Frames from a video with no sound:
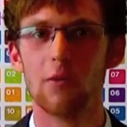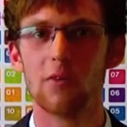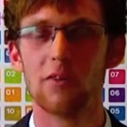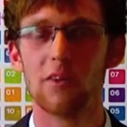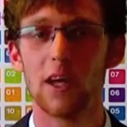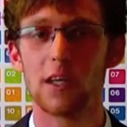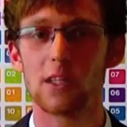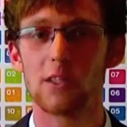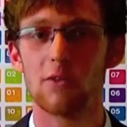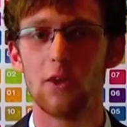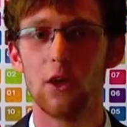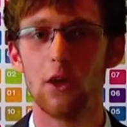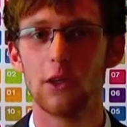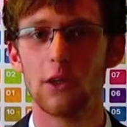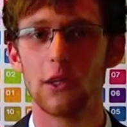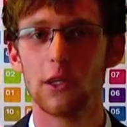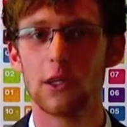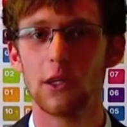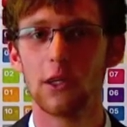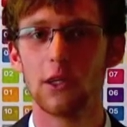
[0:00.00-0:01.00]
First of
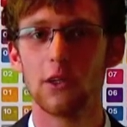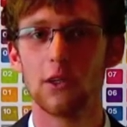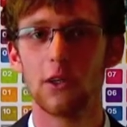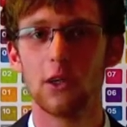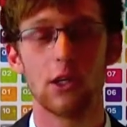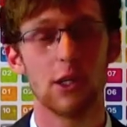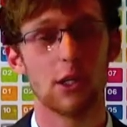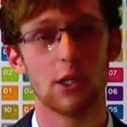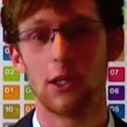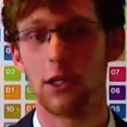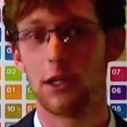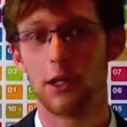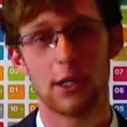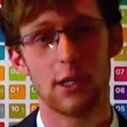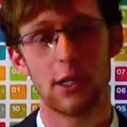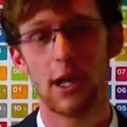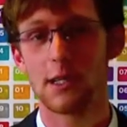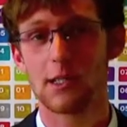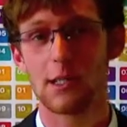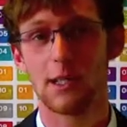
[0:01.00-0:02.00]
all, you can
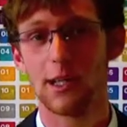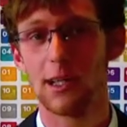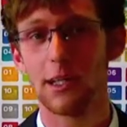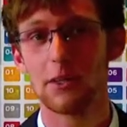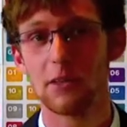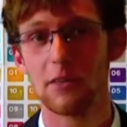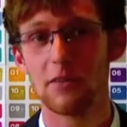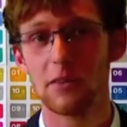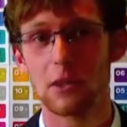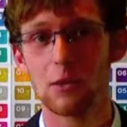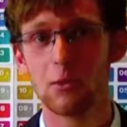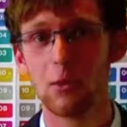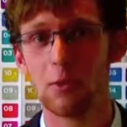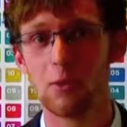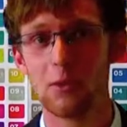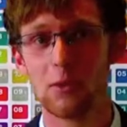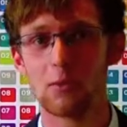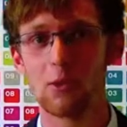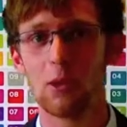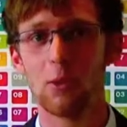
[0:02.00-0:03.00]
ask your leader if you come up
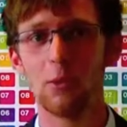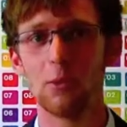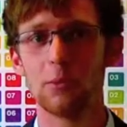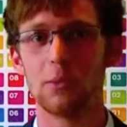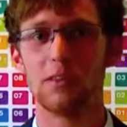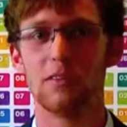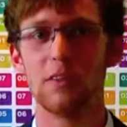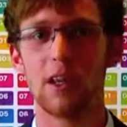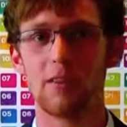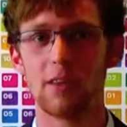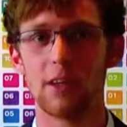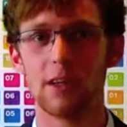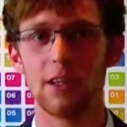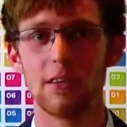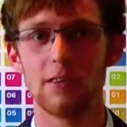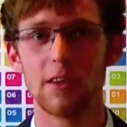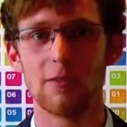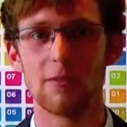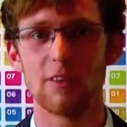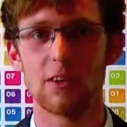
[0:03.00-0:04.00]
with a problem you've never
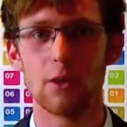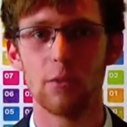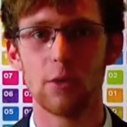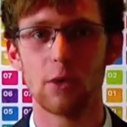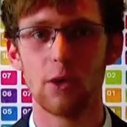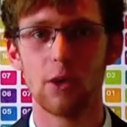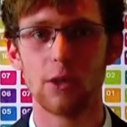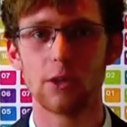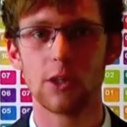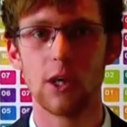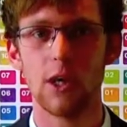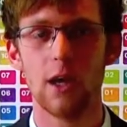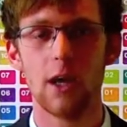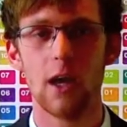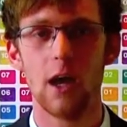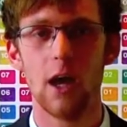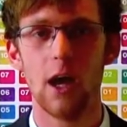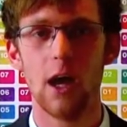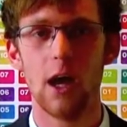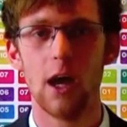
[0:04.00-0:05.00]
come across.
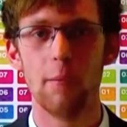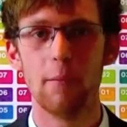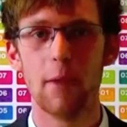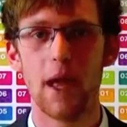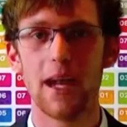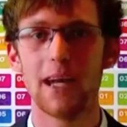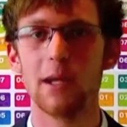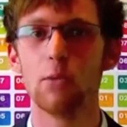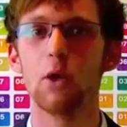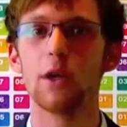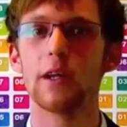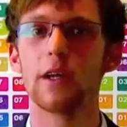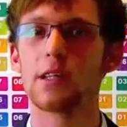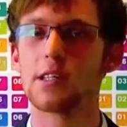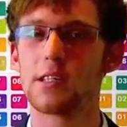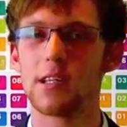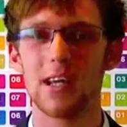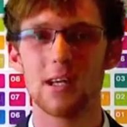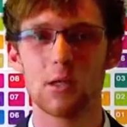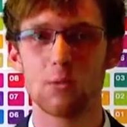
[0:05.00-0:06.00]
Anyone in the
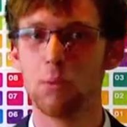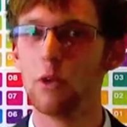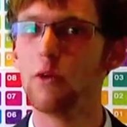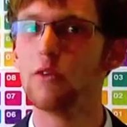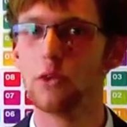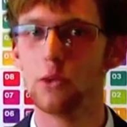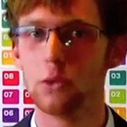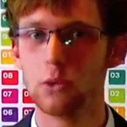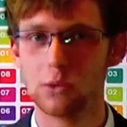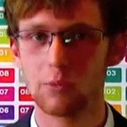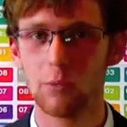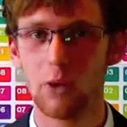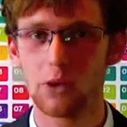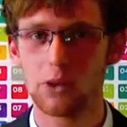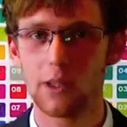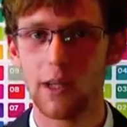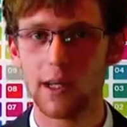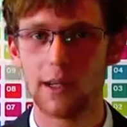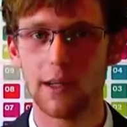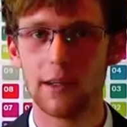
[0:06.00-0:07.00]
stage above you has
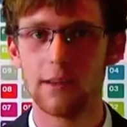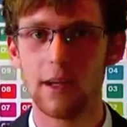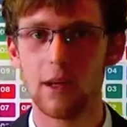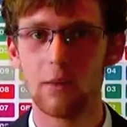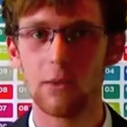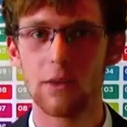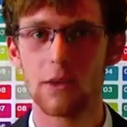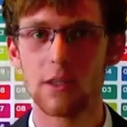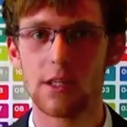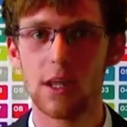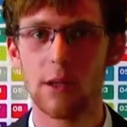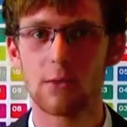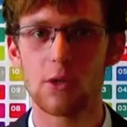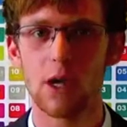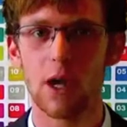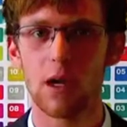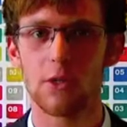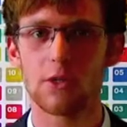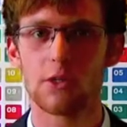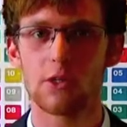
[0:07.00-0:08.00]
most likely dealt with the same
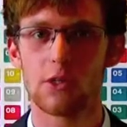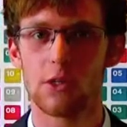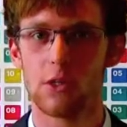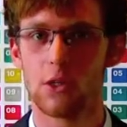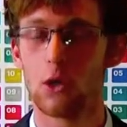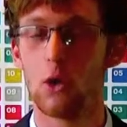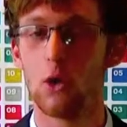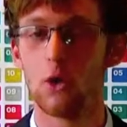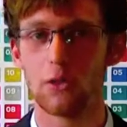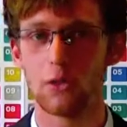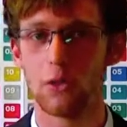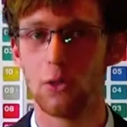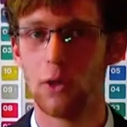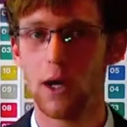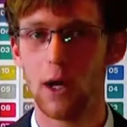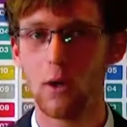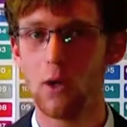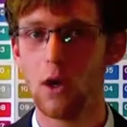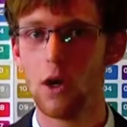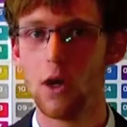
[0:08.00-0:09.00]
challenges that you're going through
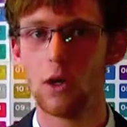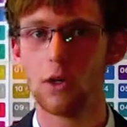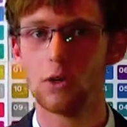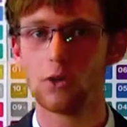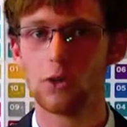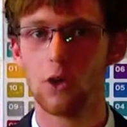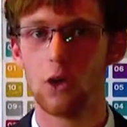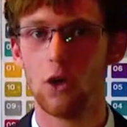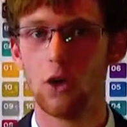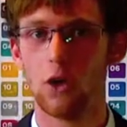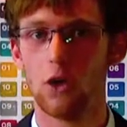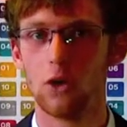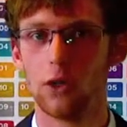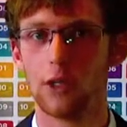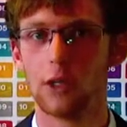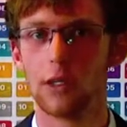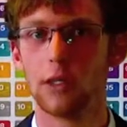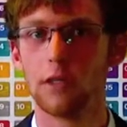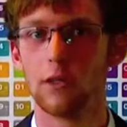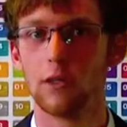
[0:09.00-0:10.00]
now. So
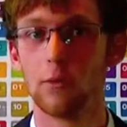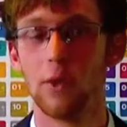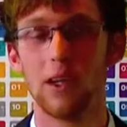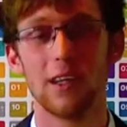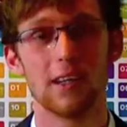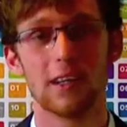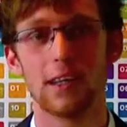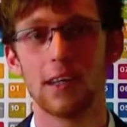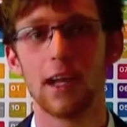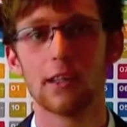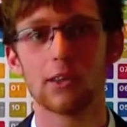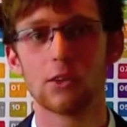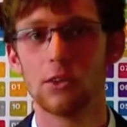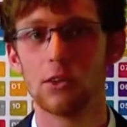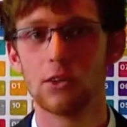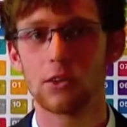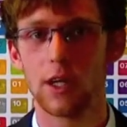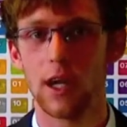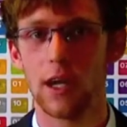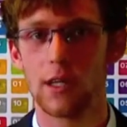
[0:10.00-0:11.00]
you can ask
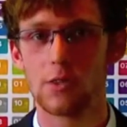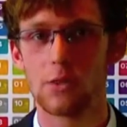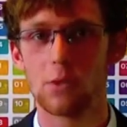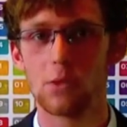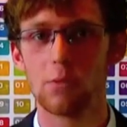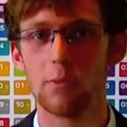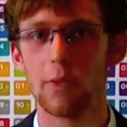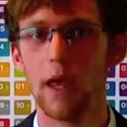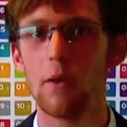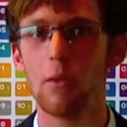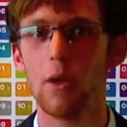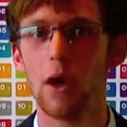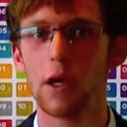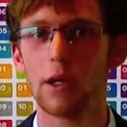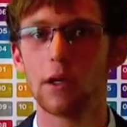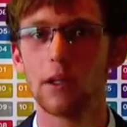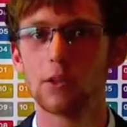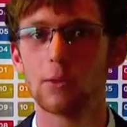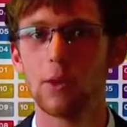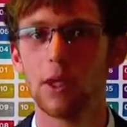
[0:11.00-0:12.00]
those guys, do some
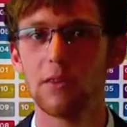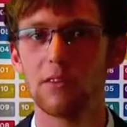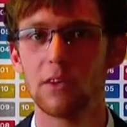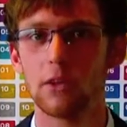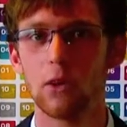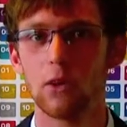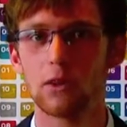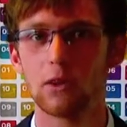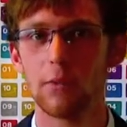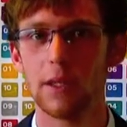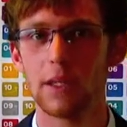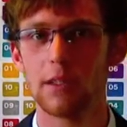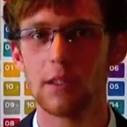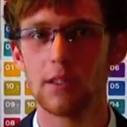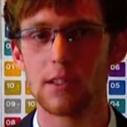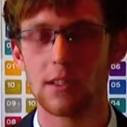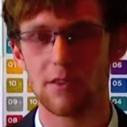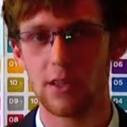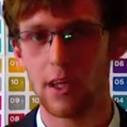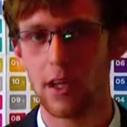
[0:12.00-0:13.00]
networking as well if you go to
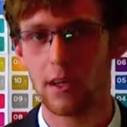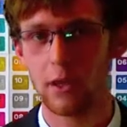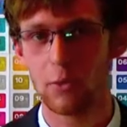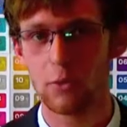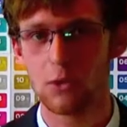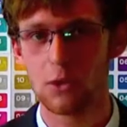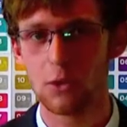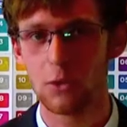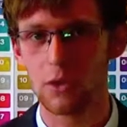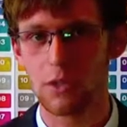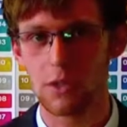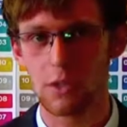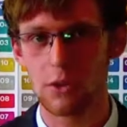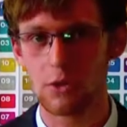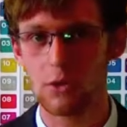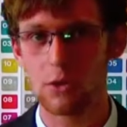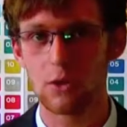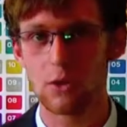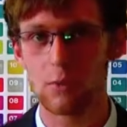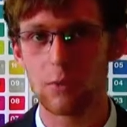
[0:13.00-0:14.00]
meetings, if you get the opportunity
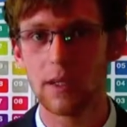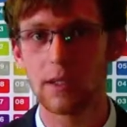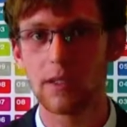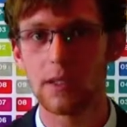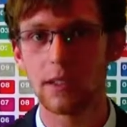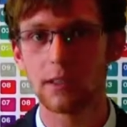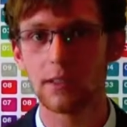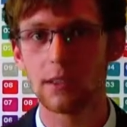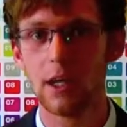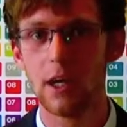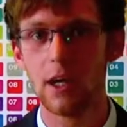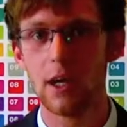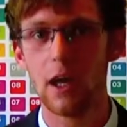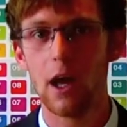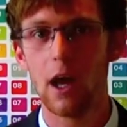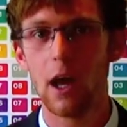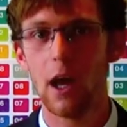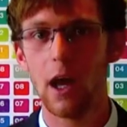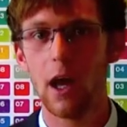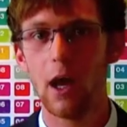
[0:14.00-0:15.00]
to go to meetings.
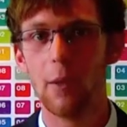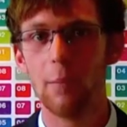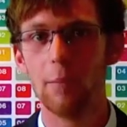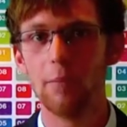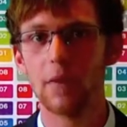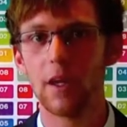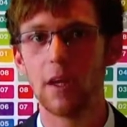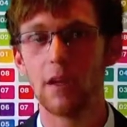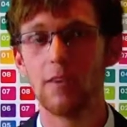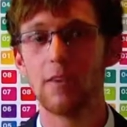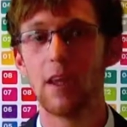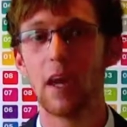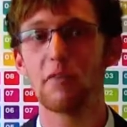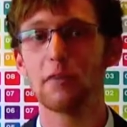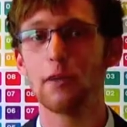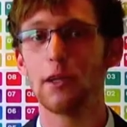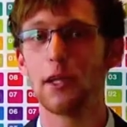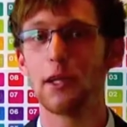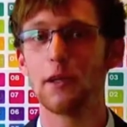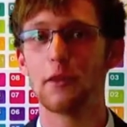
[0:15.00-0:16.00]

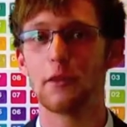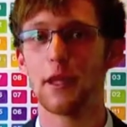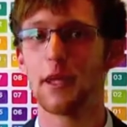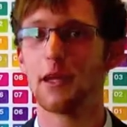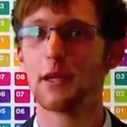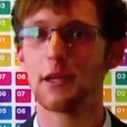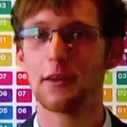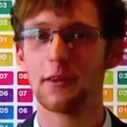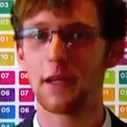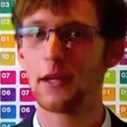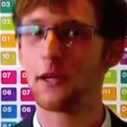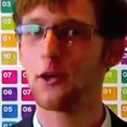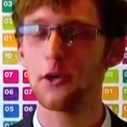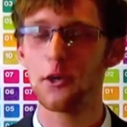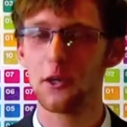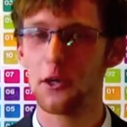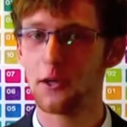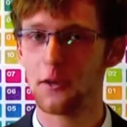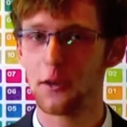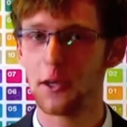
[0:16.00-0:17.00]
Definitely think
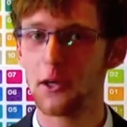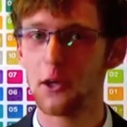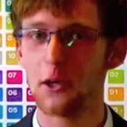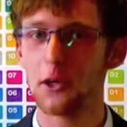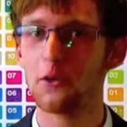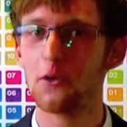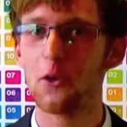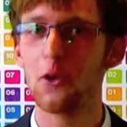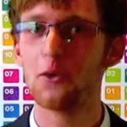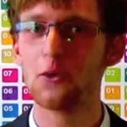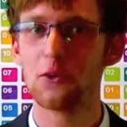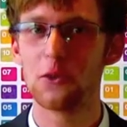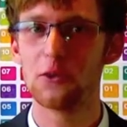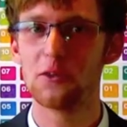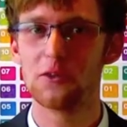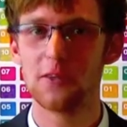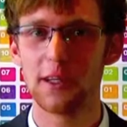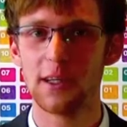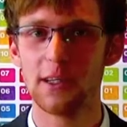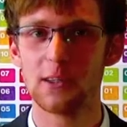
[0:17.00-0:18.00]
on your own 2
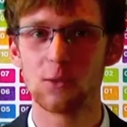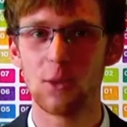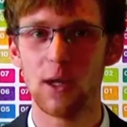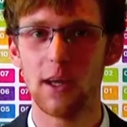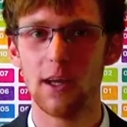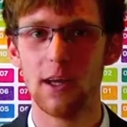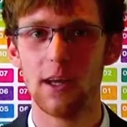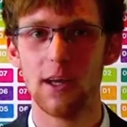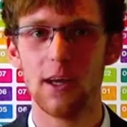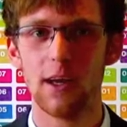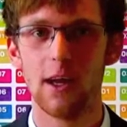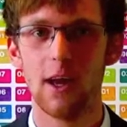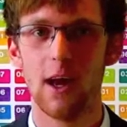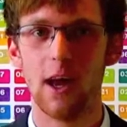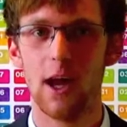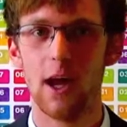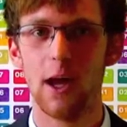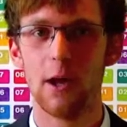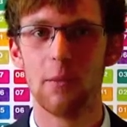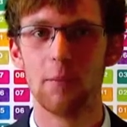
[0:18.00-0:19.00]
feet as well.
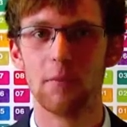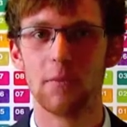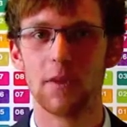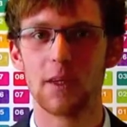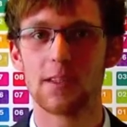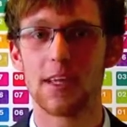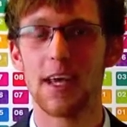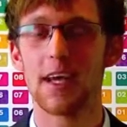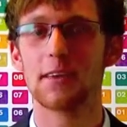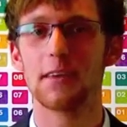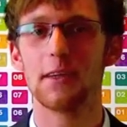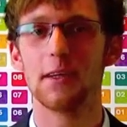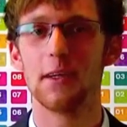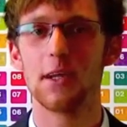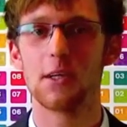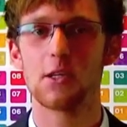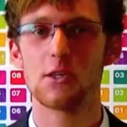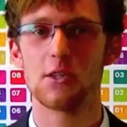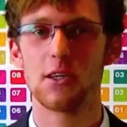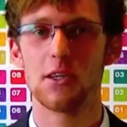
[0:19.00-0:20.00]
Take the
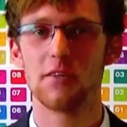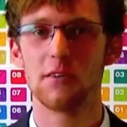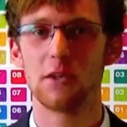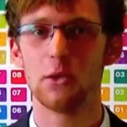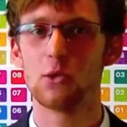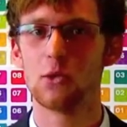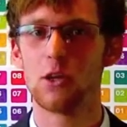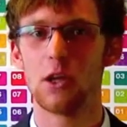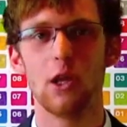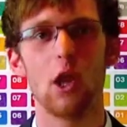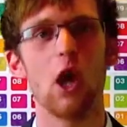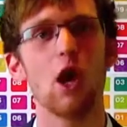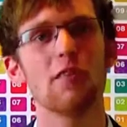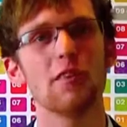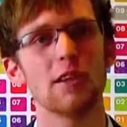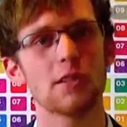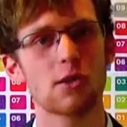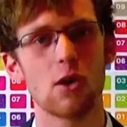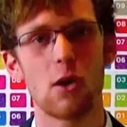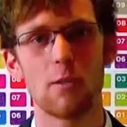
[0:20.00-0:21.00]
initiative. A lot
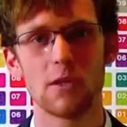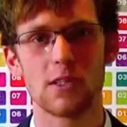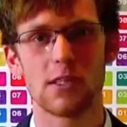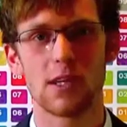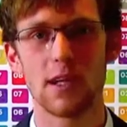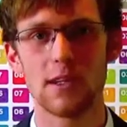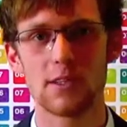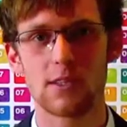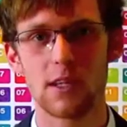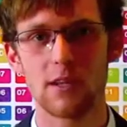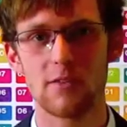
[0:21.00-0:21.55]
of it's common sense.